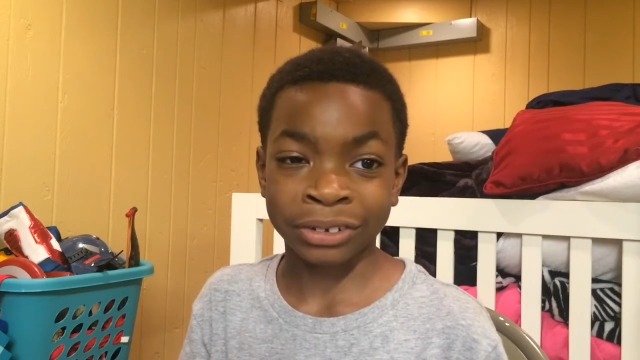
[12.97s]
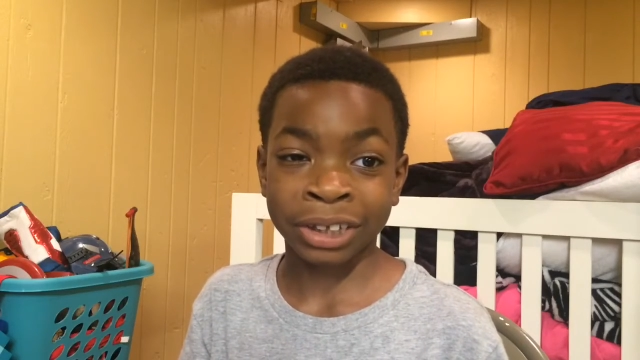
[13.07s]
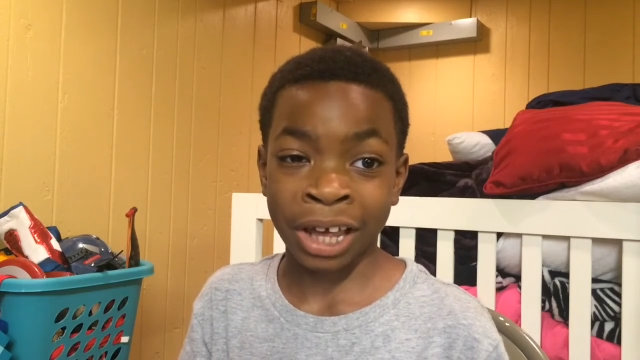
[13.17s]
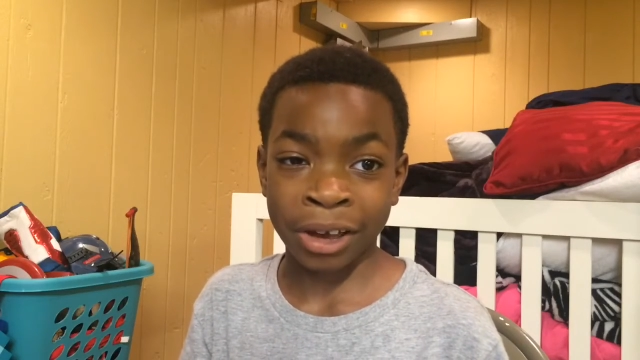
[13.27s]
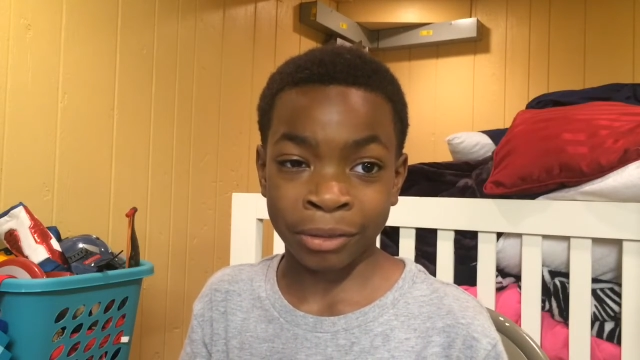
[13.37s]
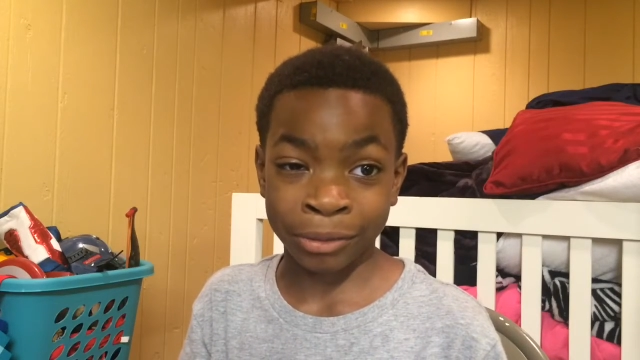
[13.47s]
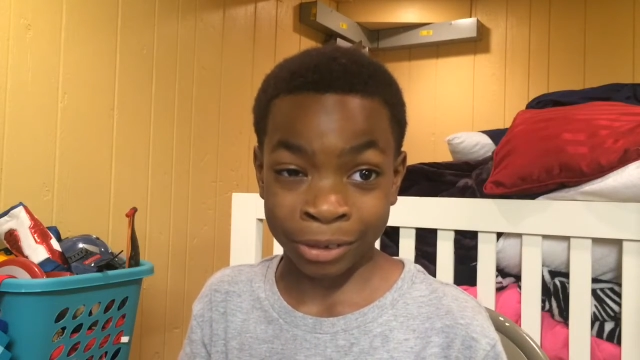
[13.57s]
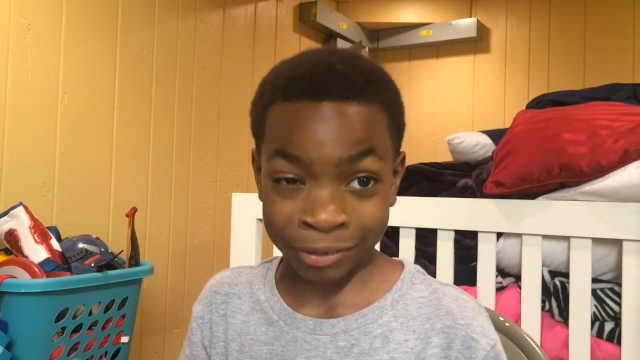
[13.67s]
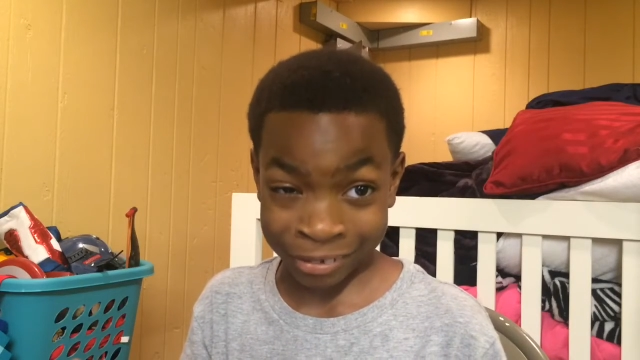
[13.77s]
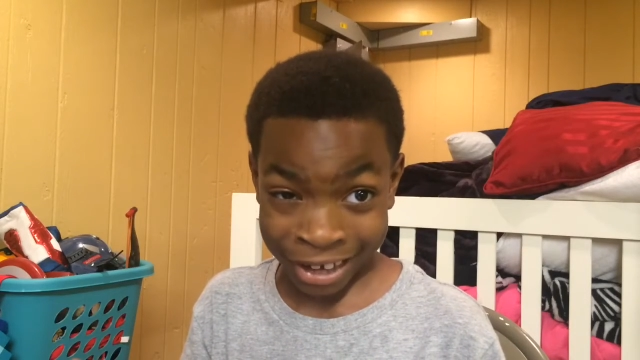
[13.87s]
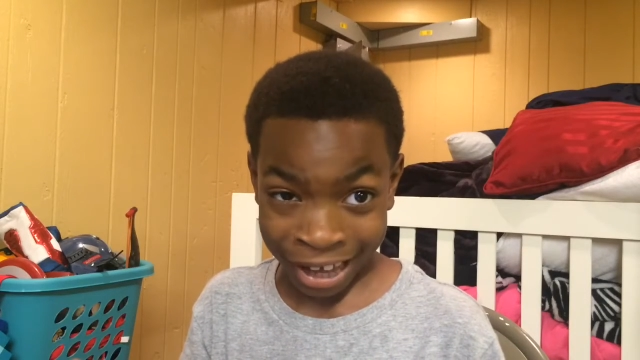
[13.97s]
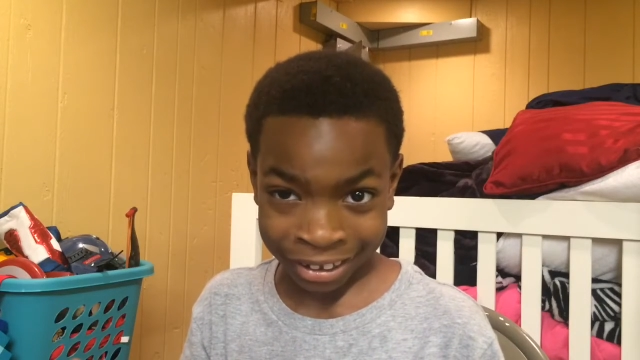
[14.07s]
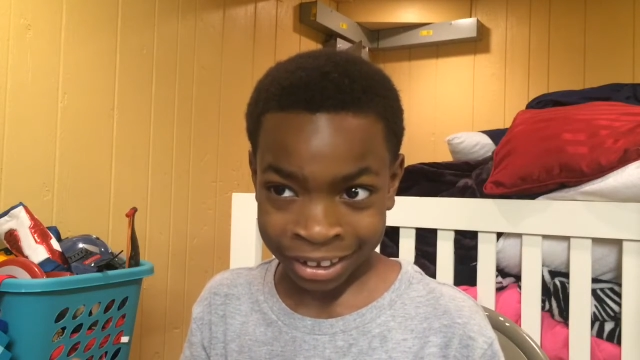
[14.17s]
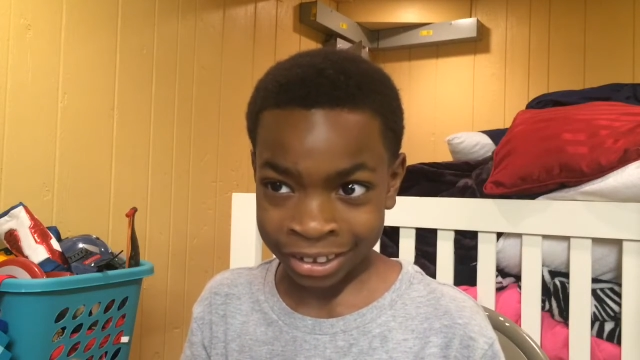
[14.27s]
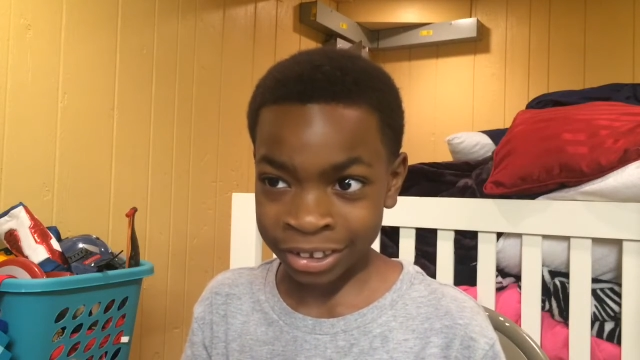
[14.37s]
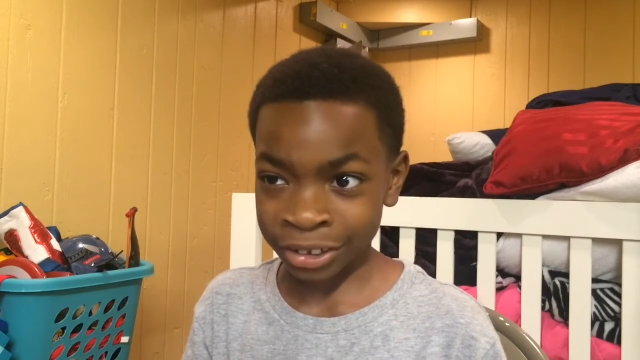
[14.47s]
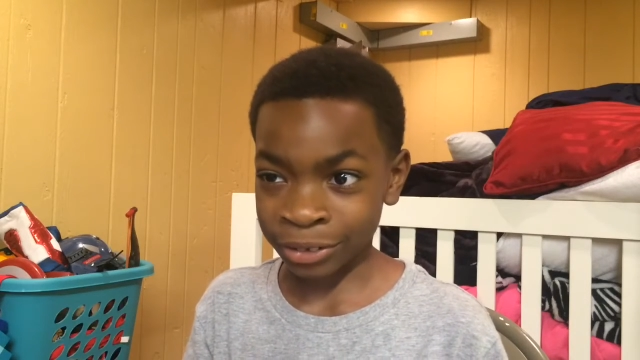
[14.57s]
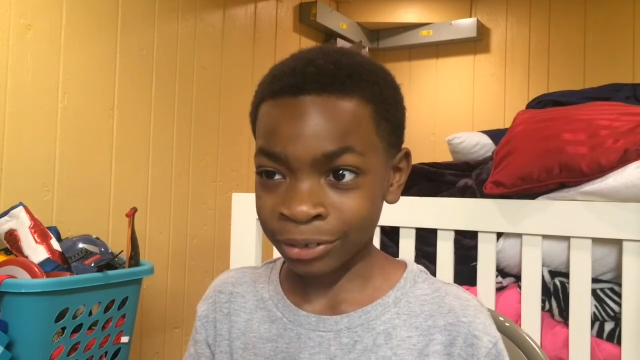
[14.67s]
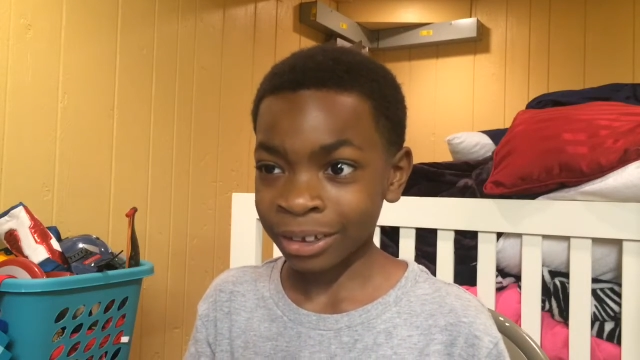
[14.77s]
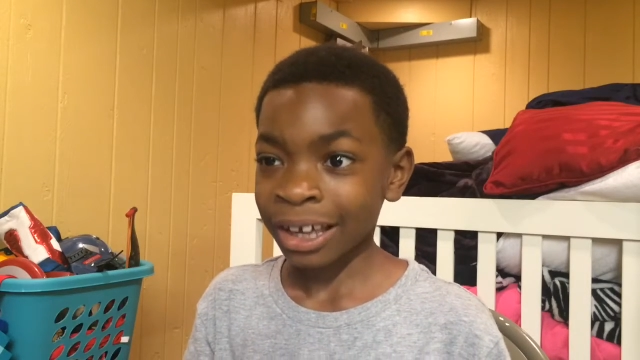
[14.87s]
Today we're reacting
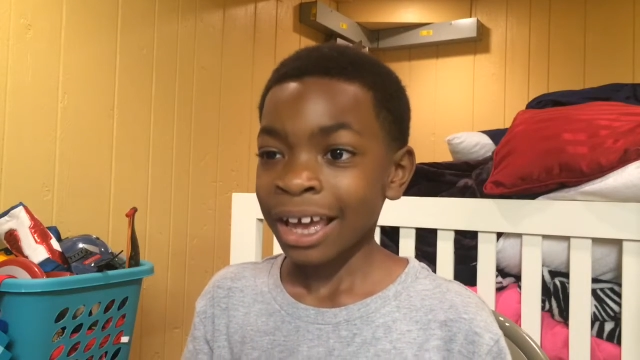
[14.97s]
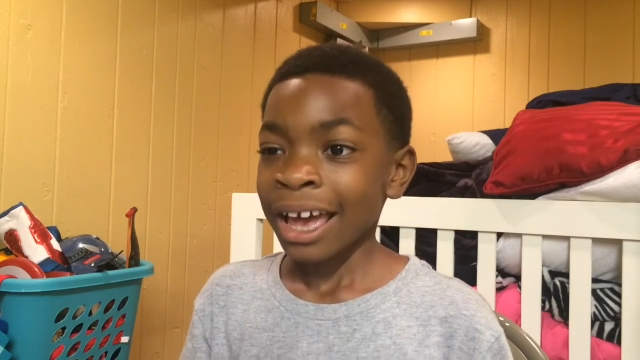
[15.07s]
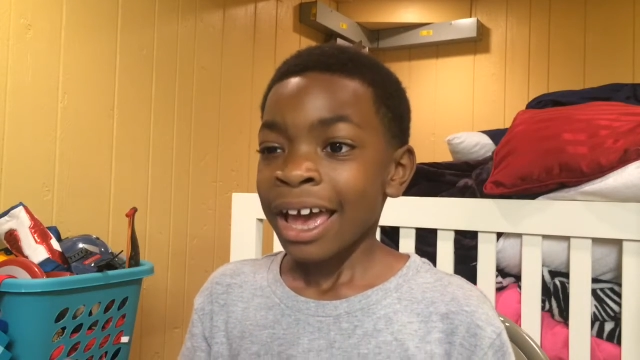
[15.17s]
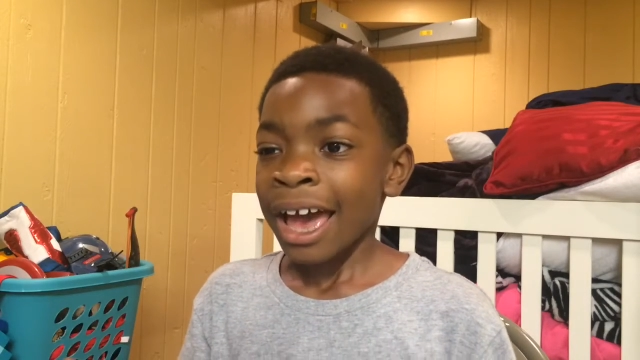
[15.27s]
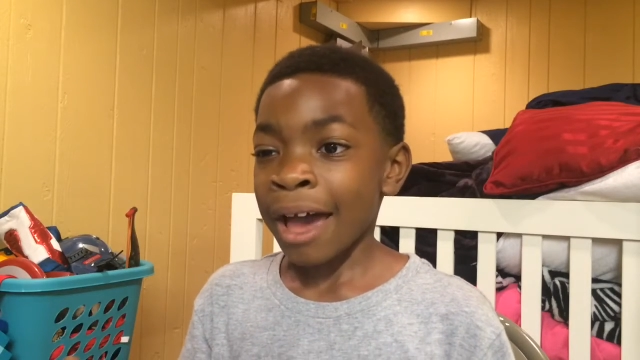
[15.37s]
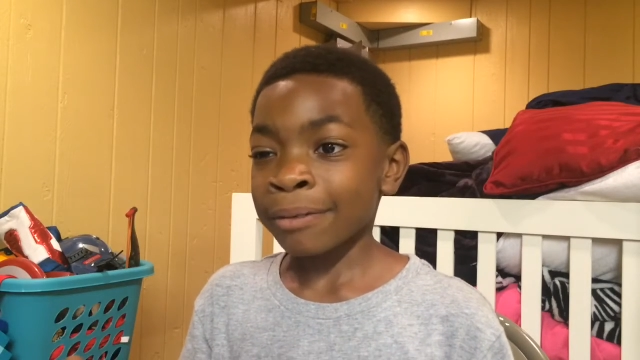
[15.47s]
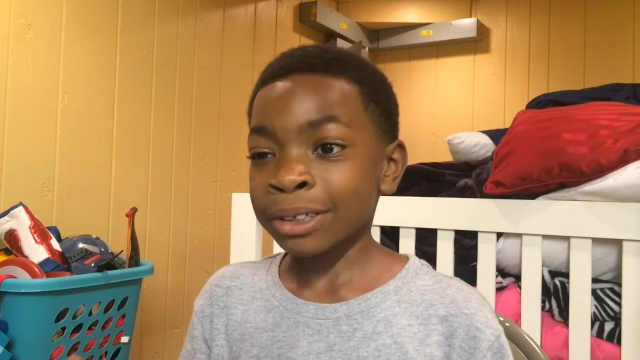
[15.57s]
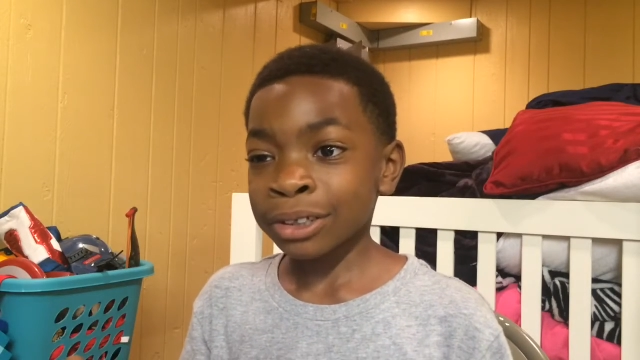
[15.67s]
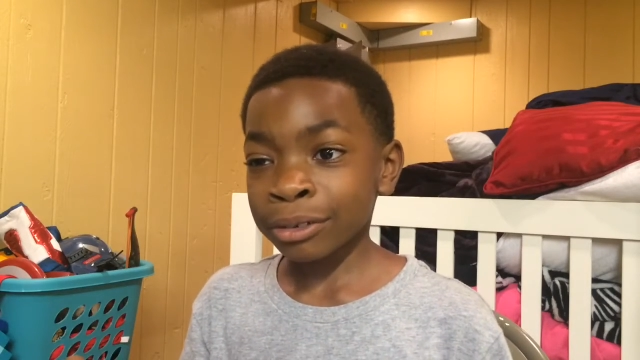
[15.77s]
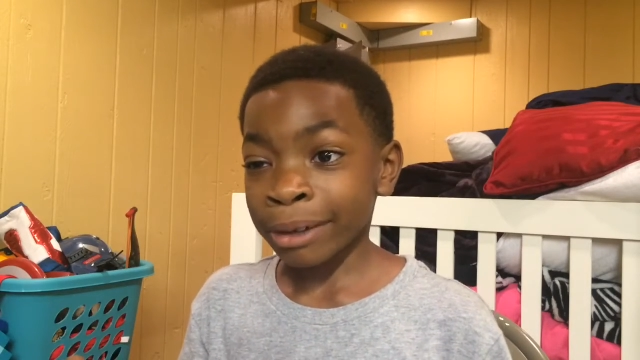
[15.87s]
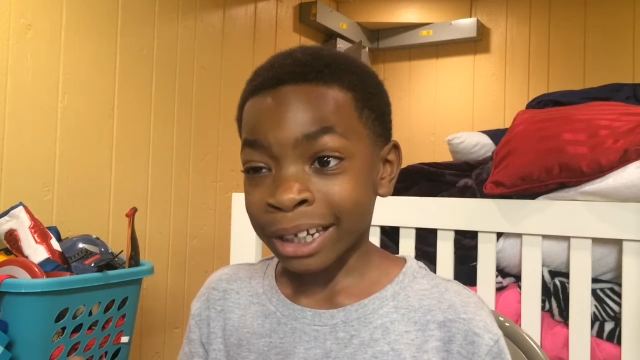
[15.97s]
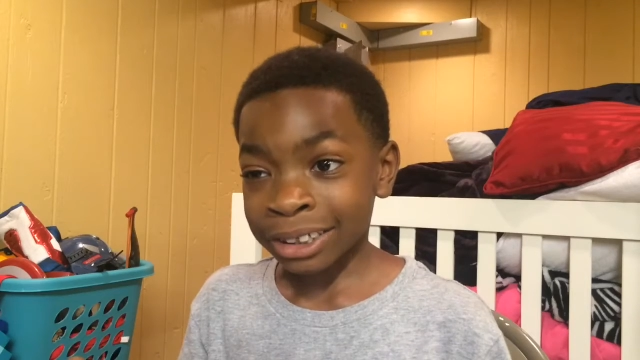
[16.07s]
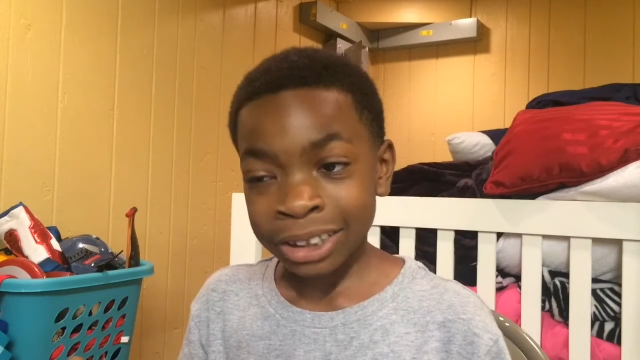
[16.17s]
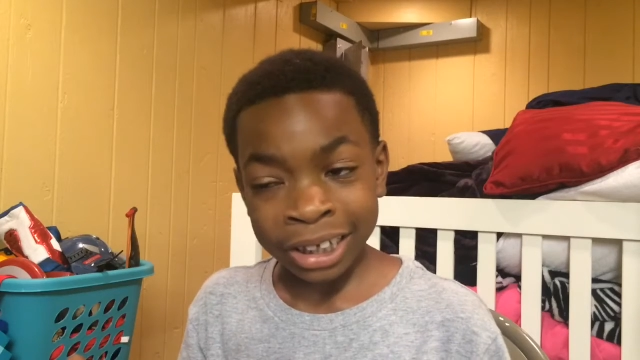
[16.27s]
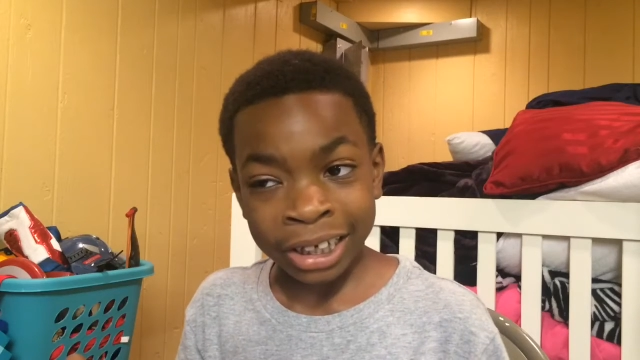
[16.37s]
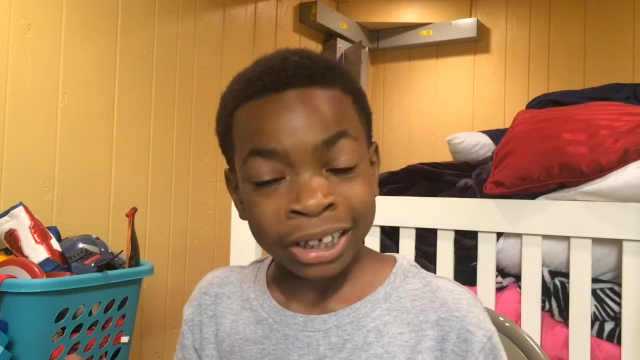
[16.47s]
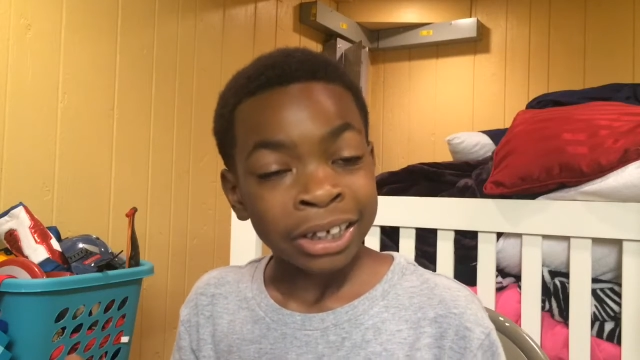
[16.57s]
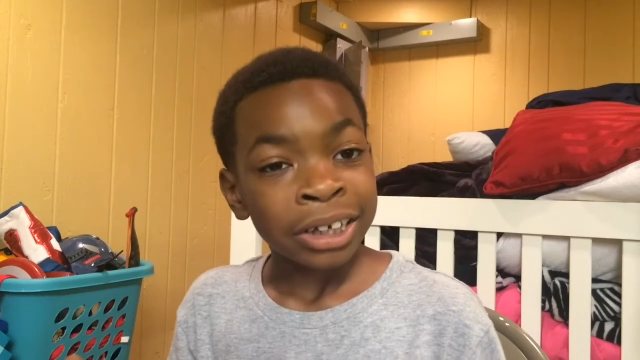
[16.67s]
to EvanTubeHD,